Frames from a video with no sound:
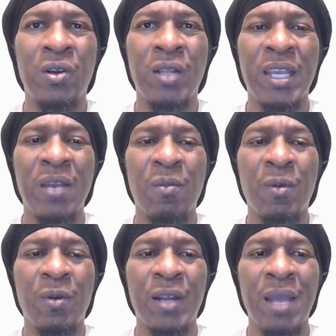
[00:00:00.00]
girl. I can't
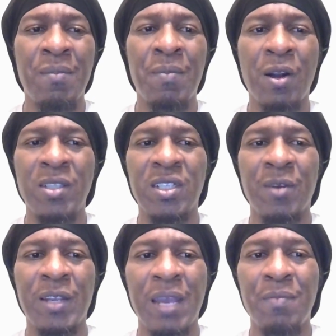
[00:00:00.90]
remember her name, but Mark
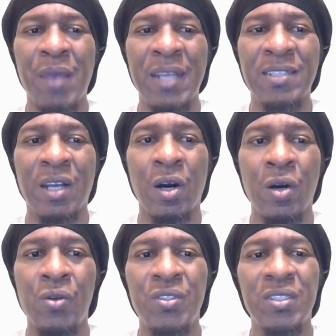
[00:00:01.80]
Summer came back as a
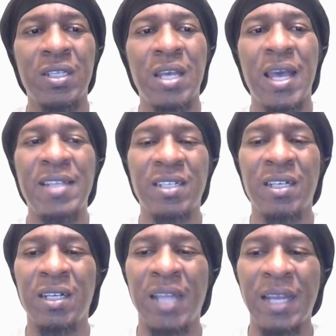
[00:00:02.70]
host, as
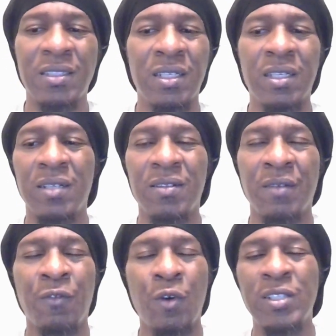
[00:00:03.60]
like the
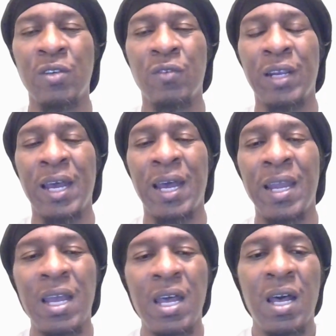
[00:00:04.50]
voiceover
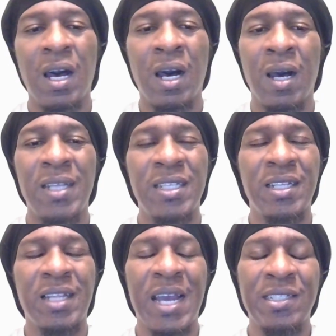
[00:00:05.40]
guy. It
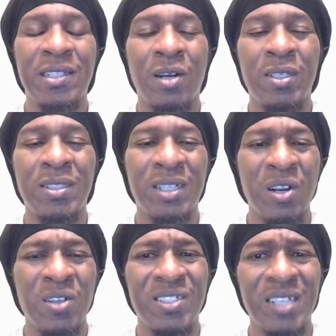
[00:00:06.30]
didn't last long because the
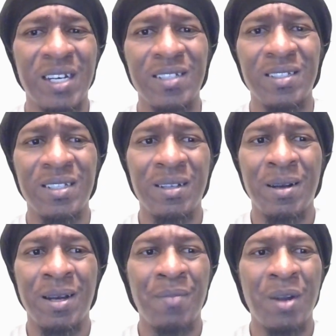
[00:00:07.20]
girl sucked.
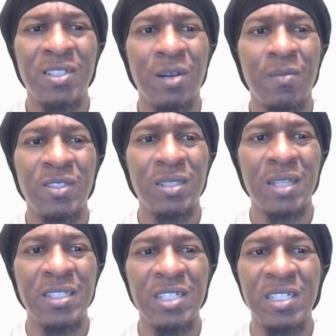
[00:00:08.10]

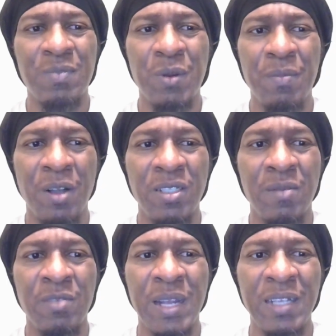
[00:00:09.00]
They should have just put Mark
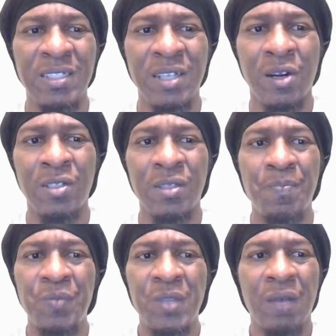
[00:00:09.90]
Summers back in charge
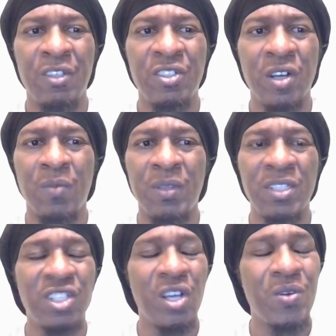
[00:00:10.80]
of the show, but
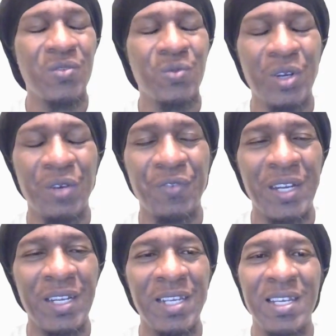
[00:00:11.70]
the show is real
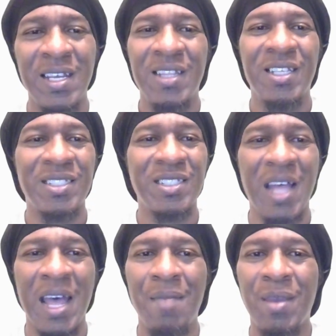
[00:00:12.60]
funny. The
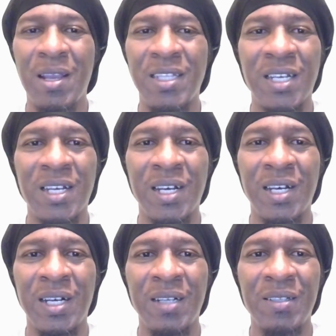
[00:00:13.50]
sliming,
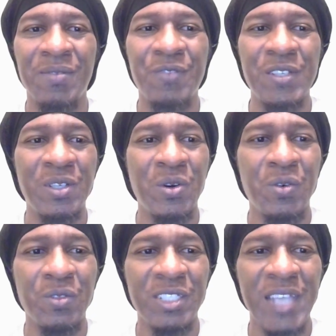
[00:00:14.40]
the
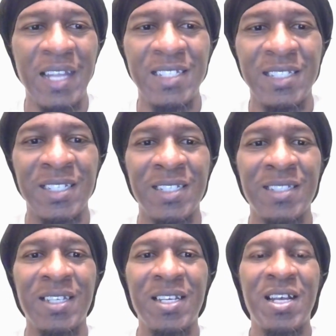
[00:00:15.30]
physical
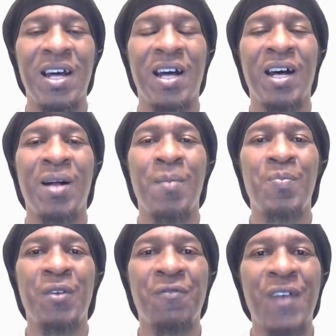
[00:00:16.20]
challenges,
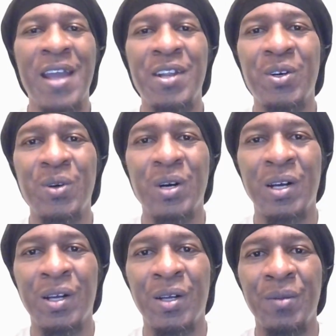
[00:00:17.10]
the
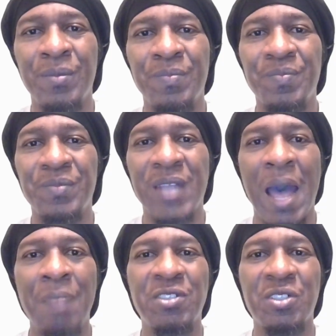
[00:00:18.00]
final
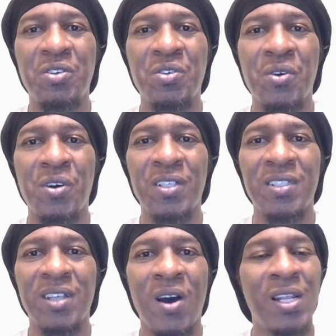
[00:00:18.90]
obstacle
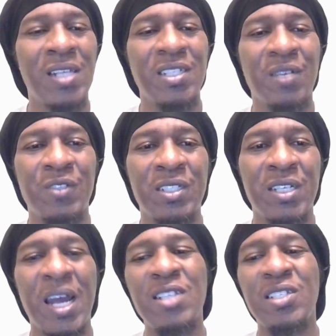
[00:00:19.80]
course, all that stuff was
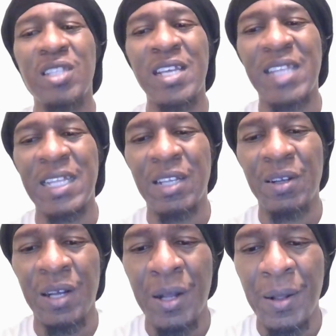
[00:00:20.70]
good. I used to think that
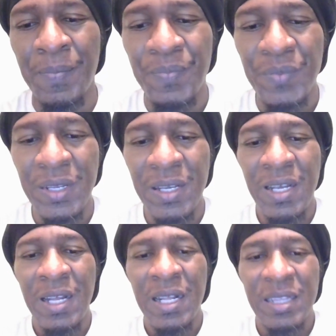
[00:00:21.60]

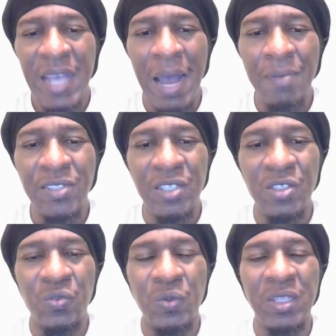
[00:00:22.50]
the
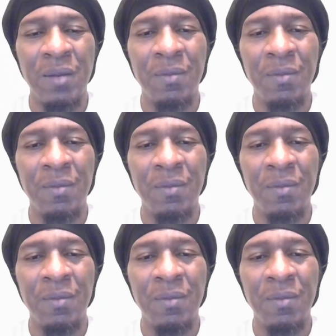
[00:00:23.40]
obstacles with